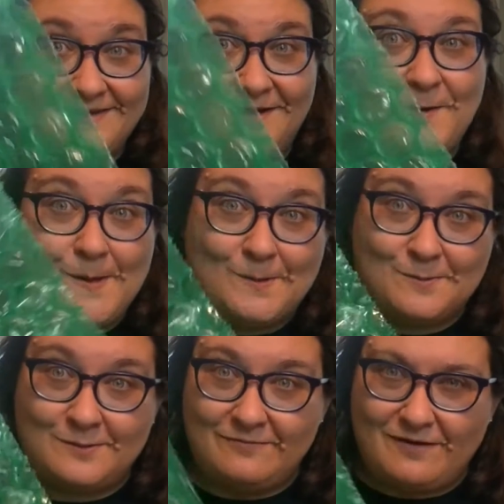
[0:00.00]

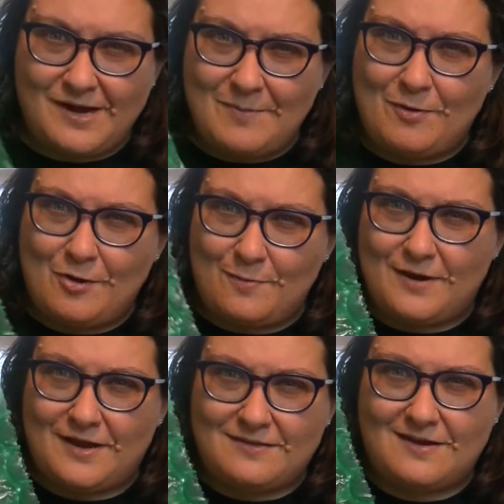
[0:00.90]
Oh, very
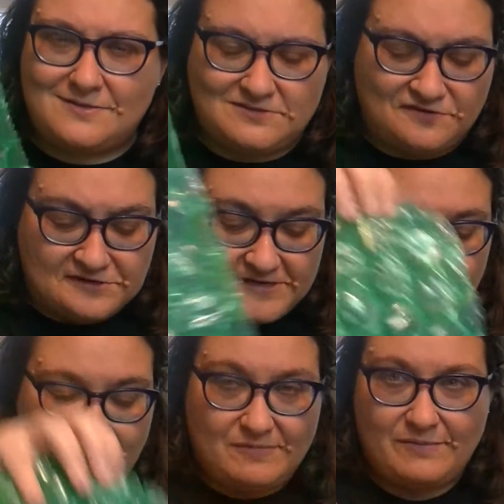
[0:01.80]
appropriate that it's
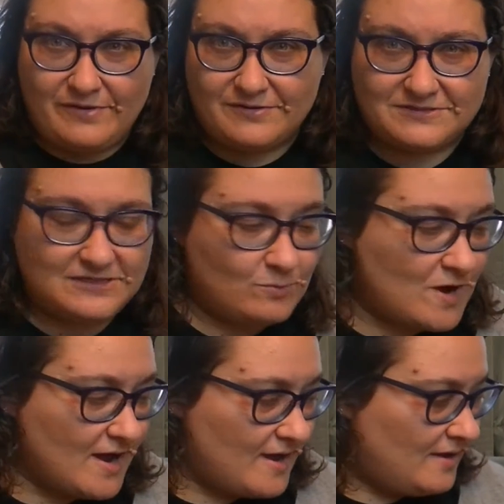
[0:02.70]
green, and maybe you'll see
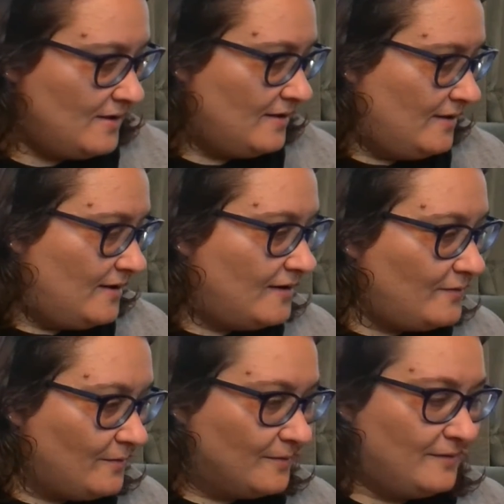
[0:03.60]
why.
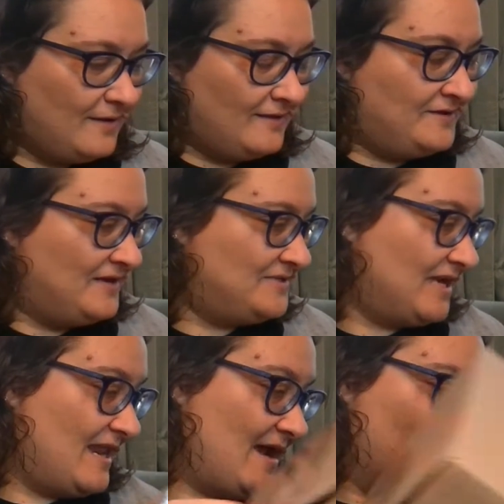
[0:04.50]
Oh, check
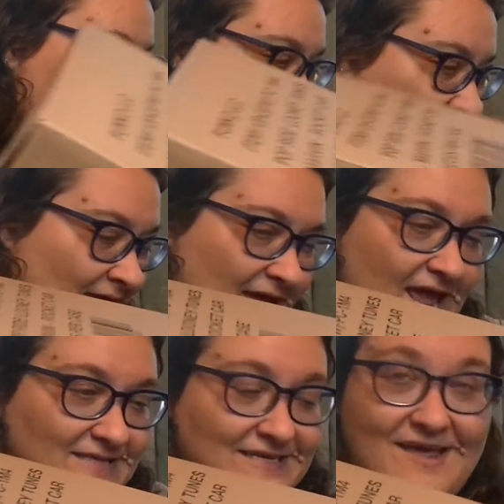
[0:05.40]
it out.
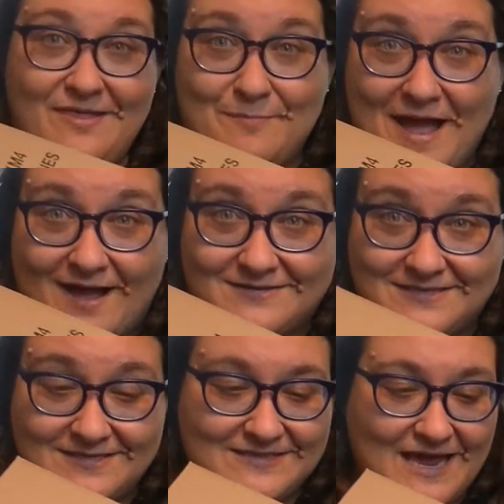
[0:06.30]
It's another box
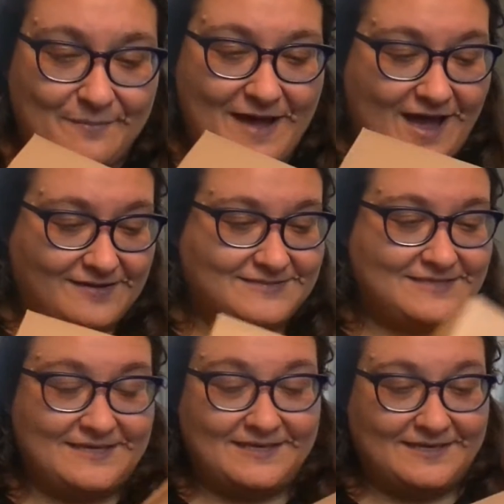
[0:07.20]
inside a box.